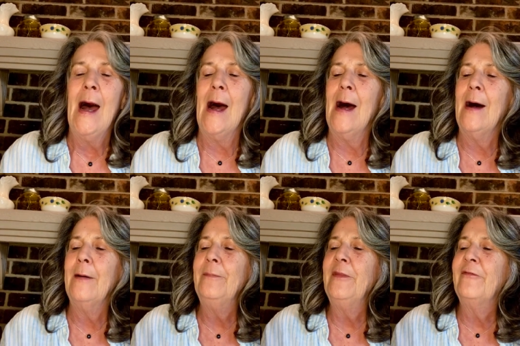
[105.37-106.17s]

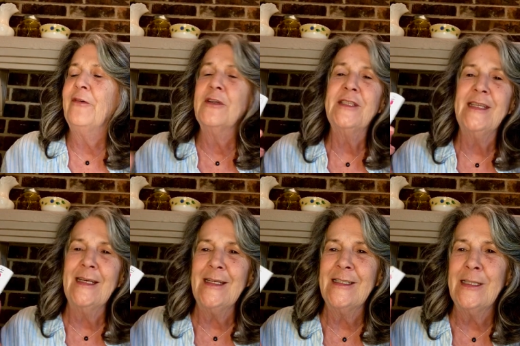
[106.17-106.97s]
Uh, the first
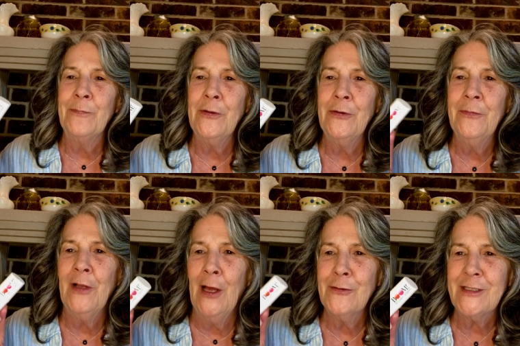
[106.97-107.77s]
stick is the Boom
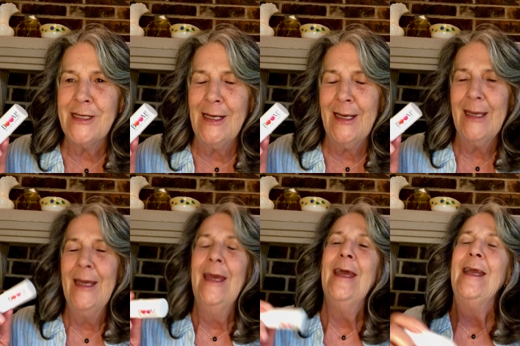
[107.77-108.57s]
Glow Stick.
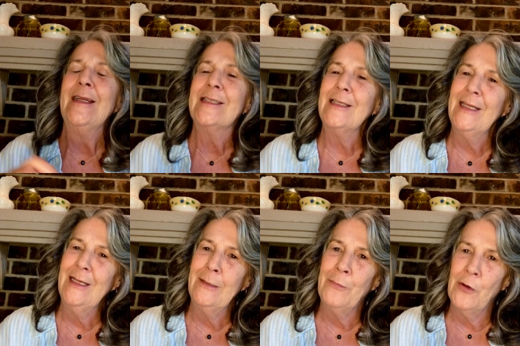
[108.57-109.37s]
It's a
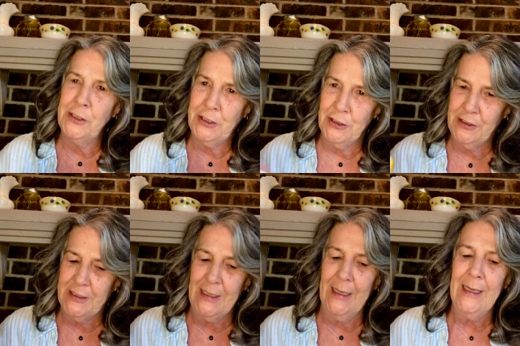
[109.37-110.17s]
little moisture
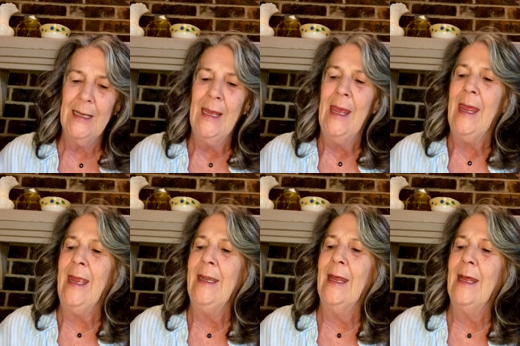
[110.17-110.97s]
stick,
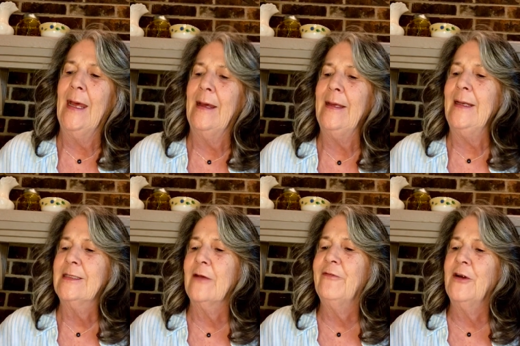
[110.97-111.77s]
and uh,
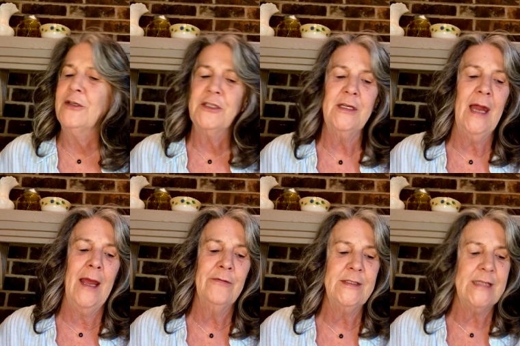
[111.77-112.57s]
it's a version,
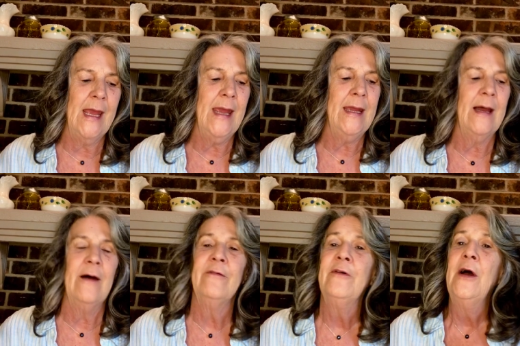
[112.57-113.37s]
I would say,
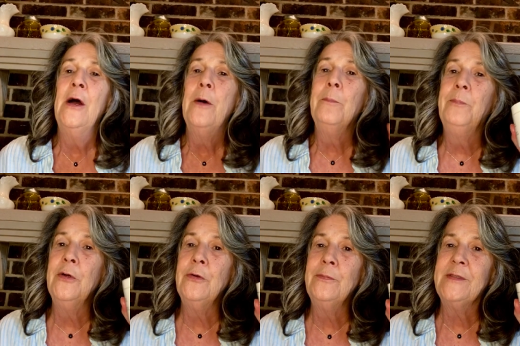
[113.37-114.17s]
of
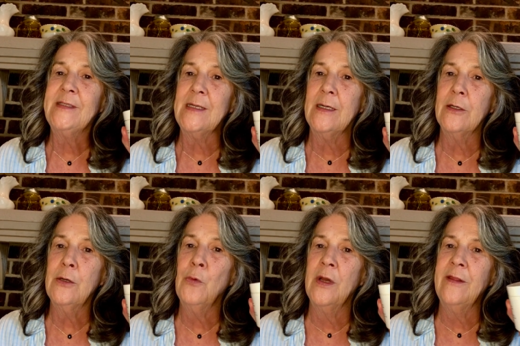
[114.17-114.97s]
Boom Silk,
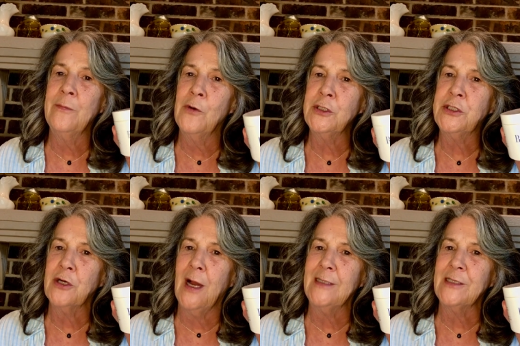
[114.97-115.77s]
one of the
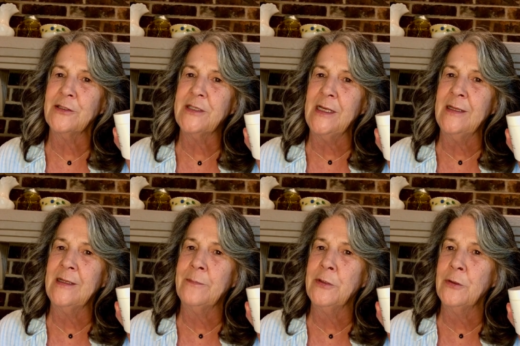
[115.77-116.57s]
moisturizers in
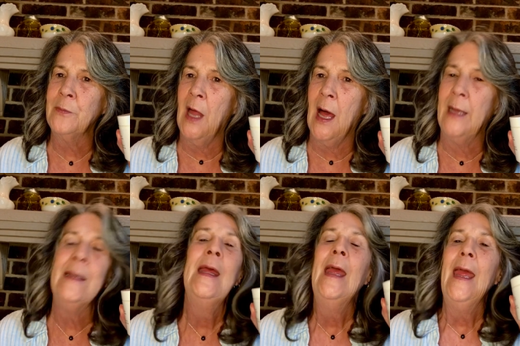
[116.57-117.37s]
the Boom
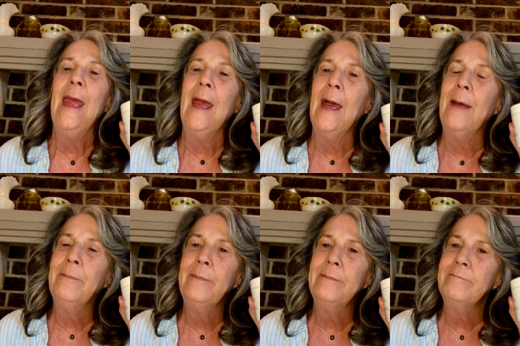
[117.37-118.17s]
line,
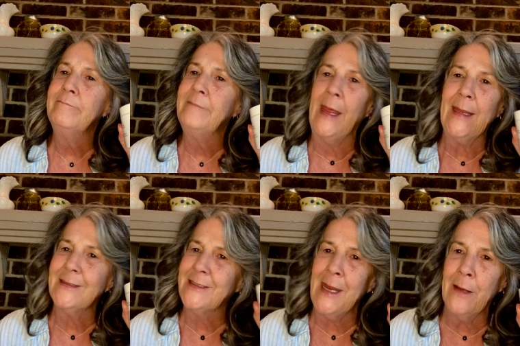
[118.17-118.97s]
and mm,
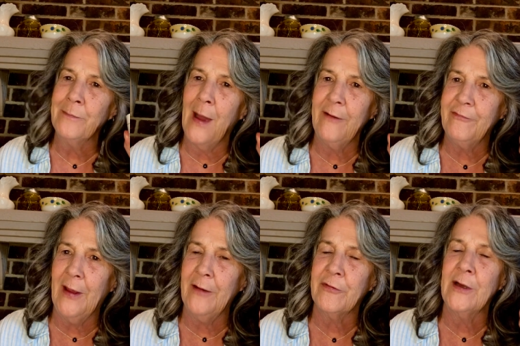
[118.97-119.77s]
hands down my
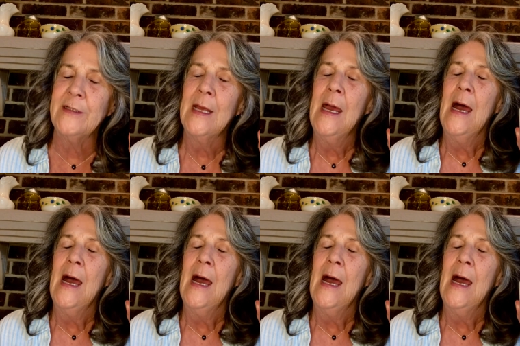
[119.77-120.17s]
favorite.